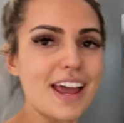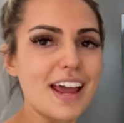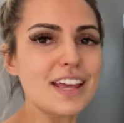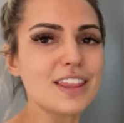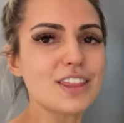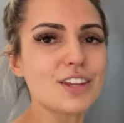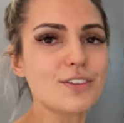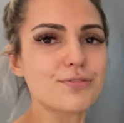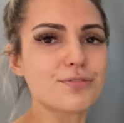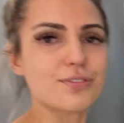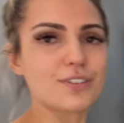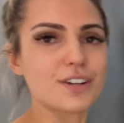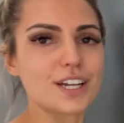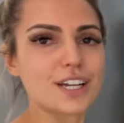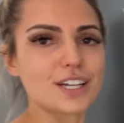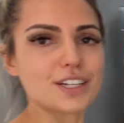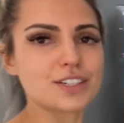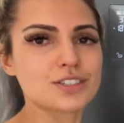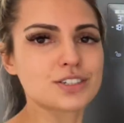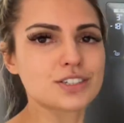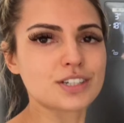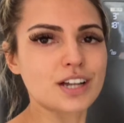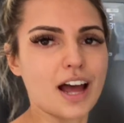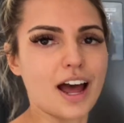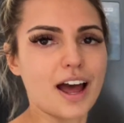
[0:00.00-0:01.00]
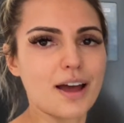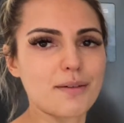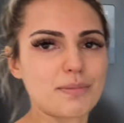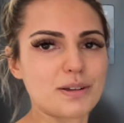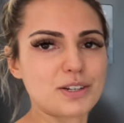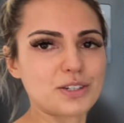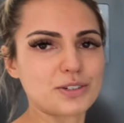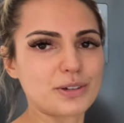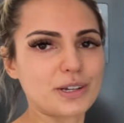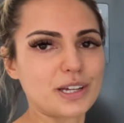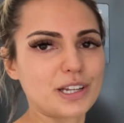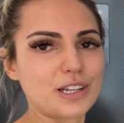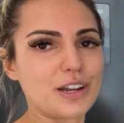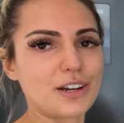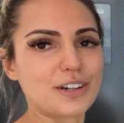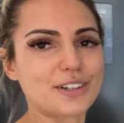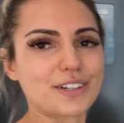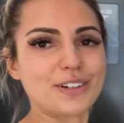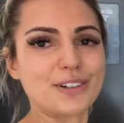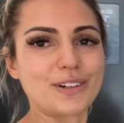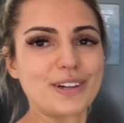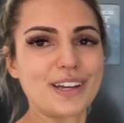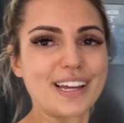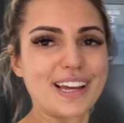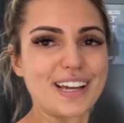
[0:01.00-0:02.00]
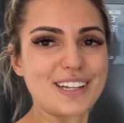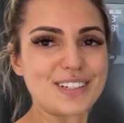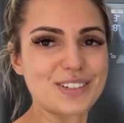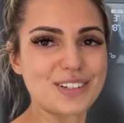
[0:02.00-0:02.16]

in the fridge. I've been doing a lot of cooking.